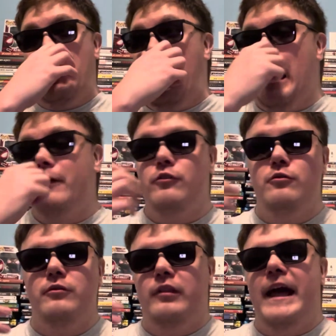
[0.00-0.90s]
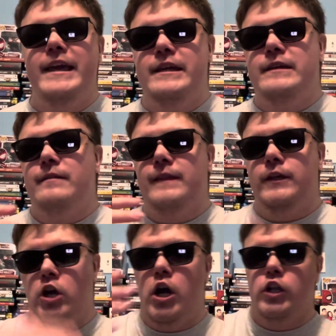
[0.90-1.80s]
I do like the
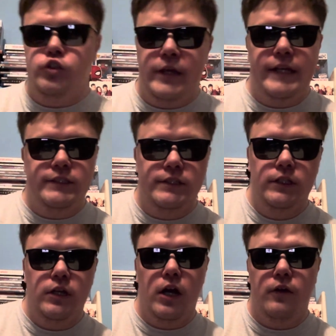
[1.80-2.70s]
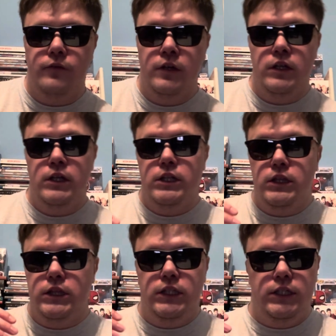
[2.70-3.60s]
contrast of
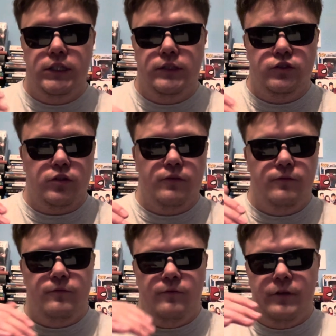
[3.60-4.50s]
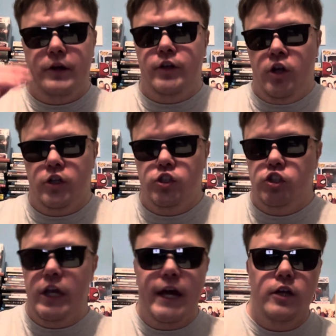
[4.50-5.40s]
the sort of very dark
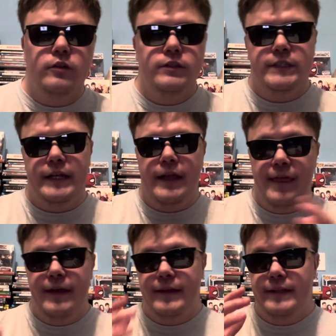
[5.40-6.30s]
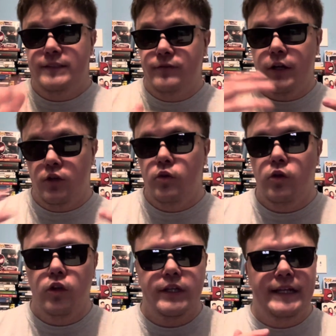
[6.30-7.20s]
shadows, and I think it's very
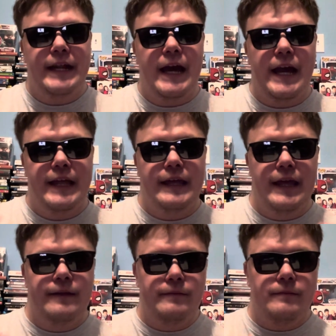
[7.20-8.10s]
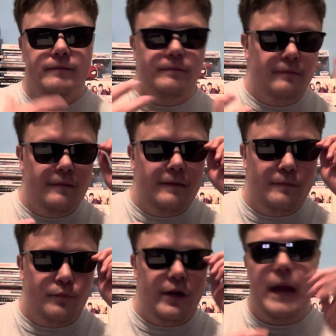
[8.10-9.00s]
cool looking, and
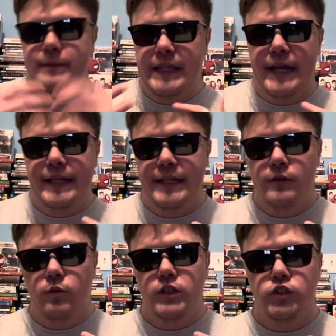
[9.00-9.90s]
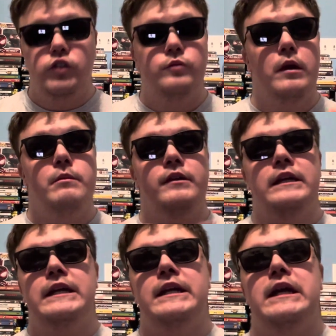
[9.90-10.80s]
perhaps the idea was to maybe
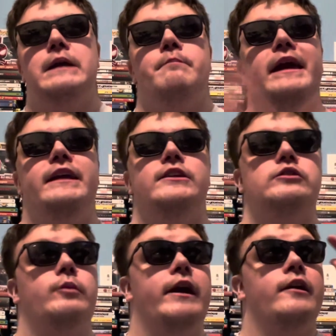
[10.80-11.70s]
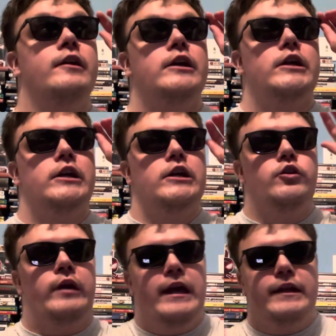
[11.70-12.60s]
make it to where
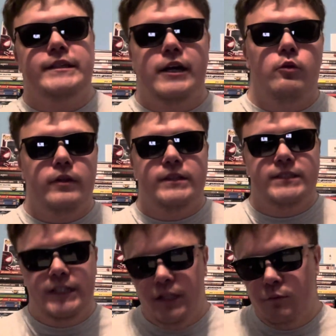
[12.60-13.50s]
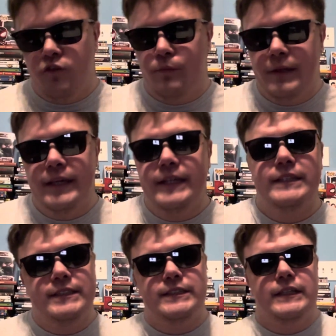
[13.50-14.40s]
you can't tell where the xenomorph
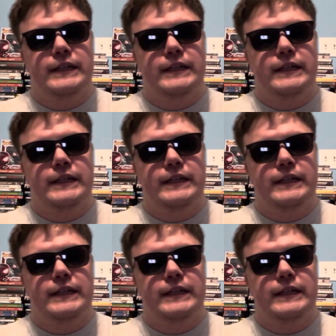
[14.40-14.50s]
begins